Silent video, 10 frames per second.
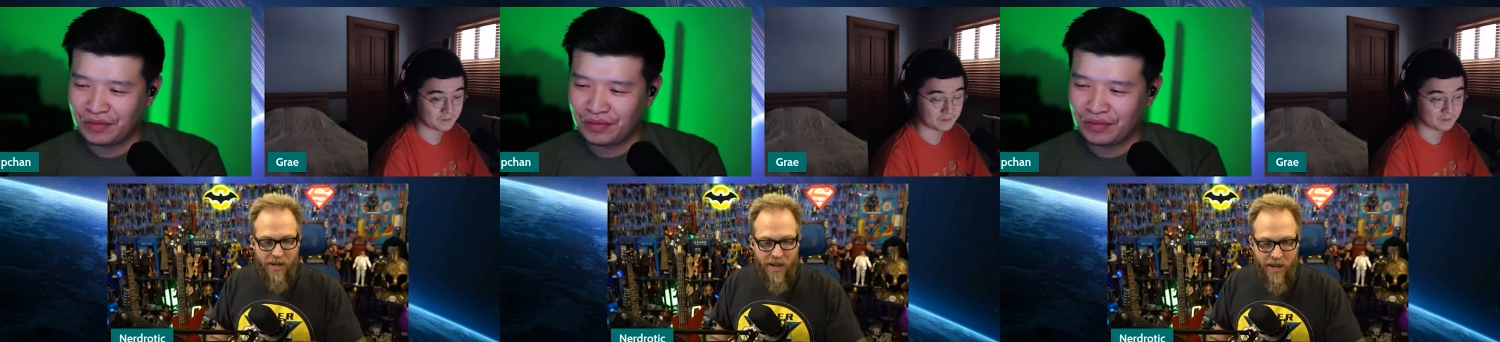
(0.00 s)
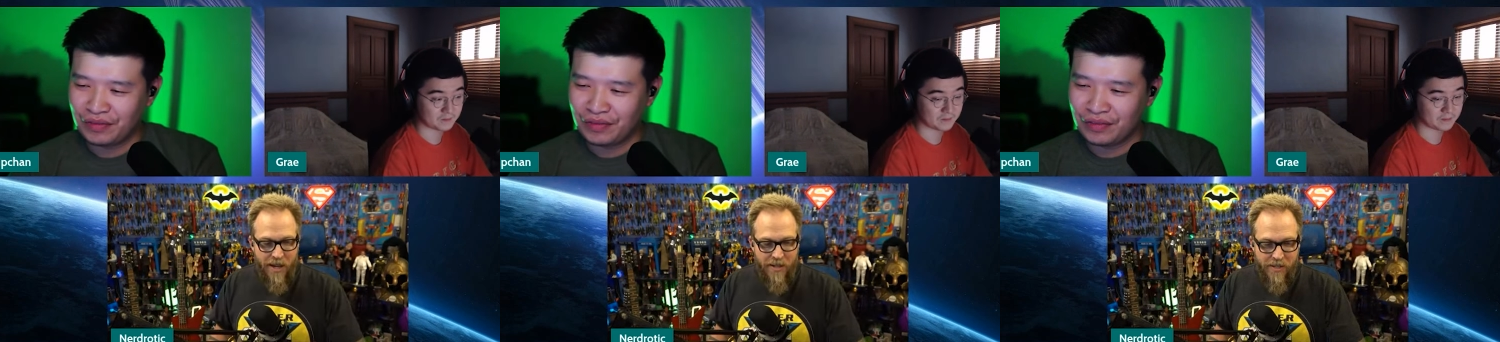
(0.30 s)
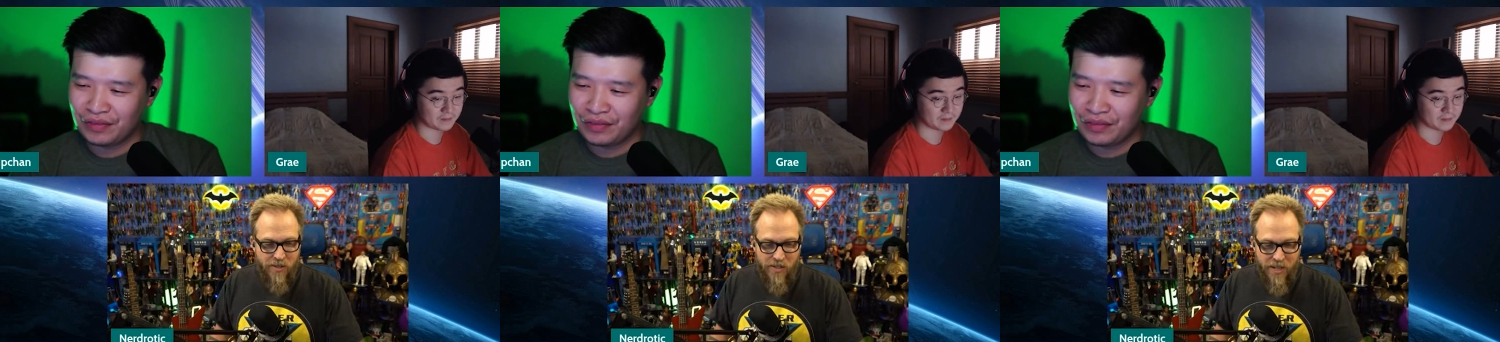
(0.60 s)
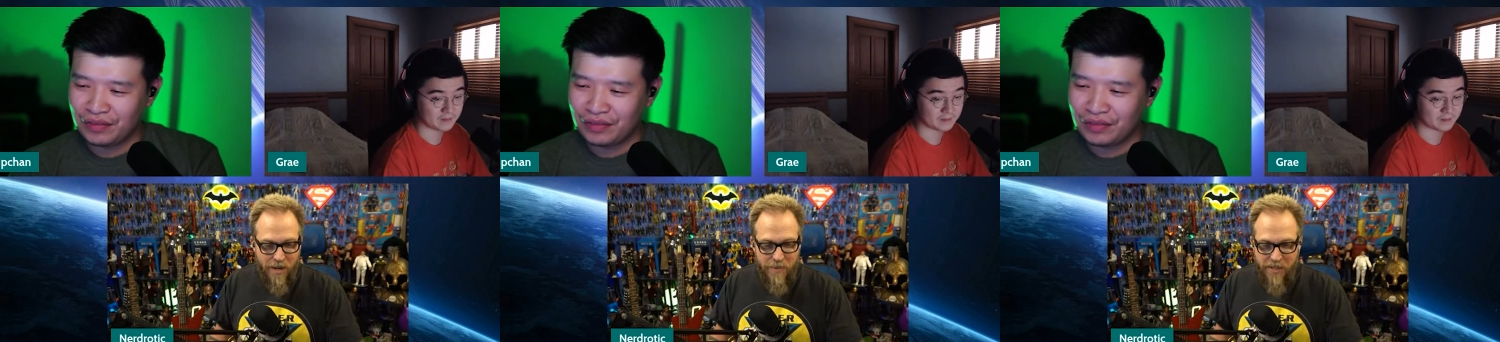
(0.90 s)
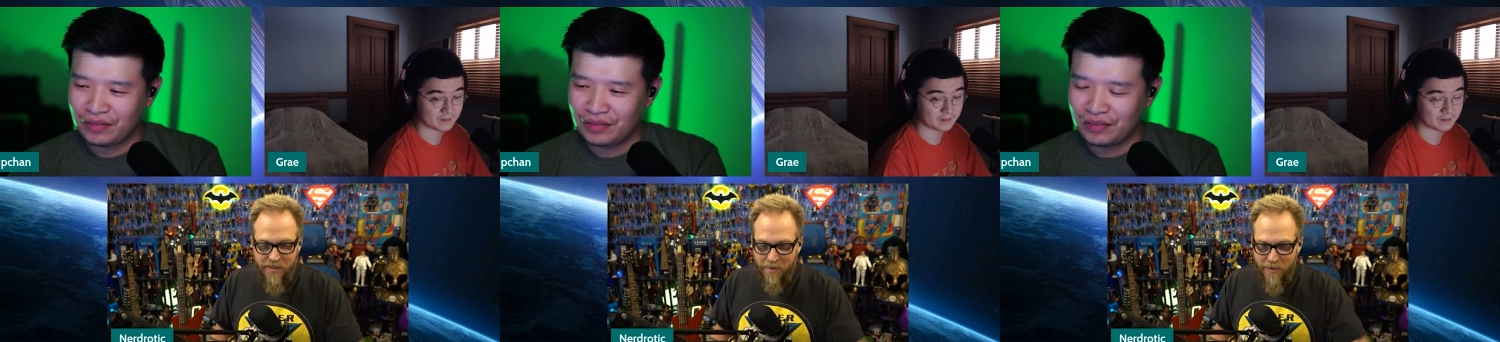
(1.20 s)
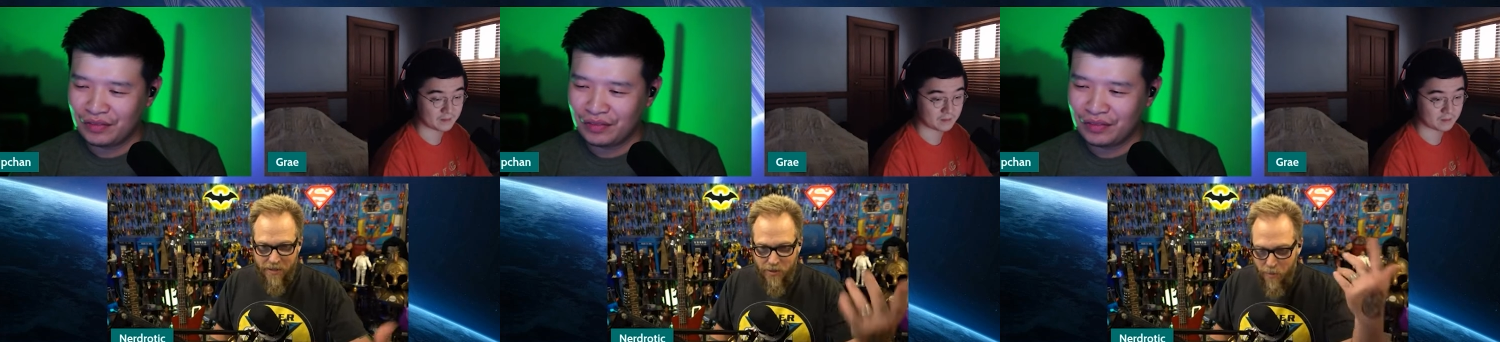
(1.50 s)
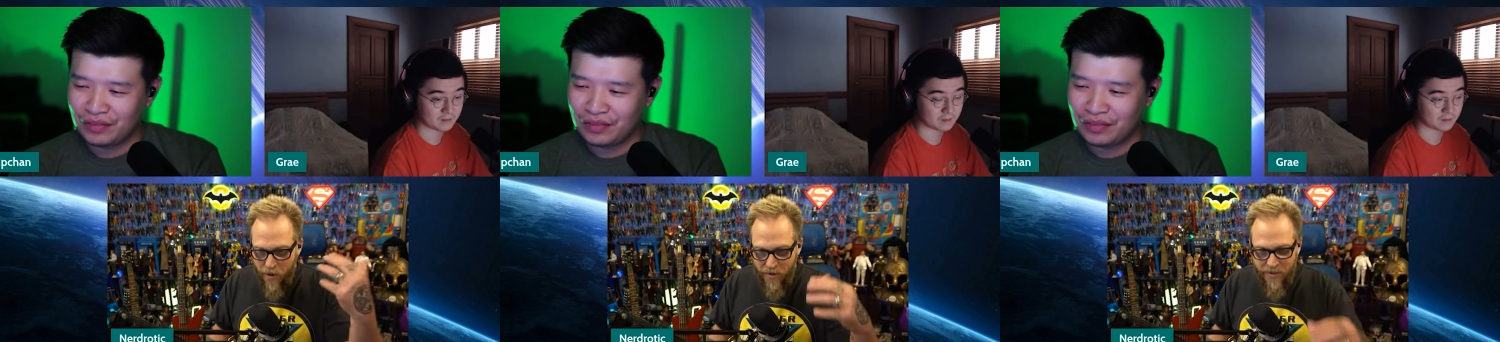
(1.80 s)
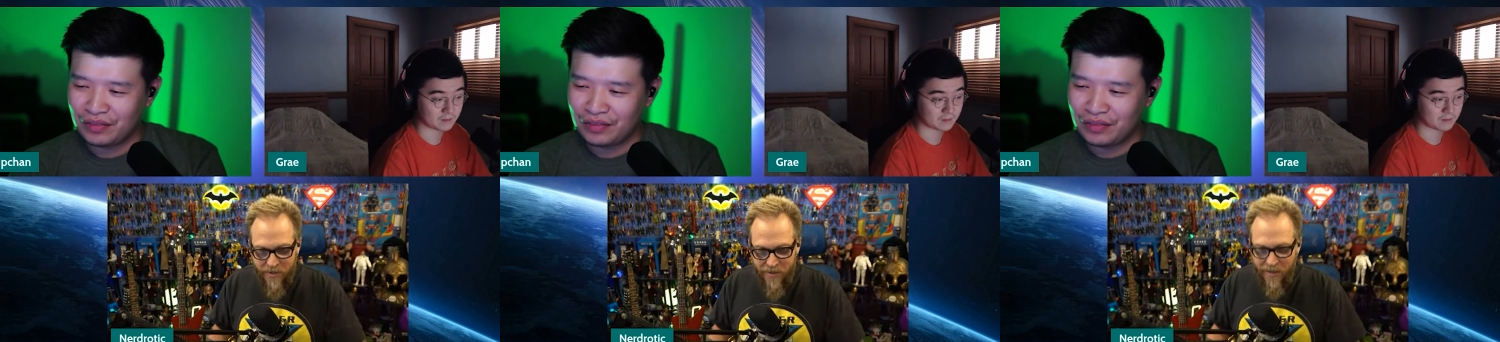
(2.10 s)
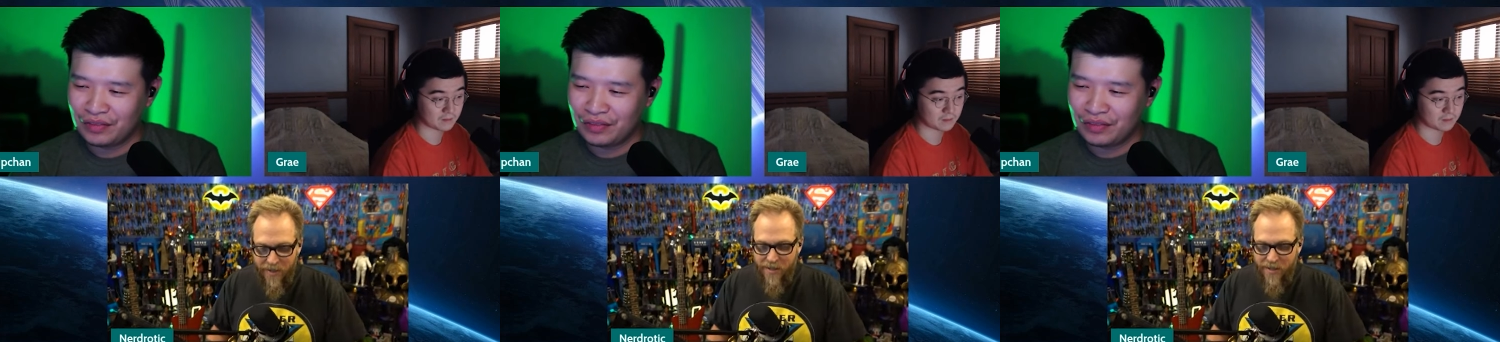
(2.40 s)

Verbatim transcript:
Speaker 1: And it's just got to be something that sparks.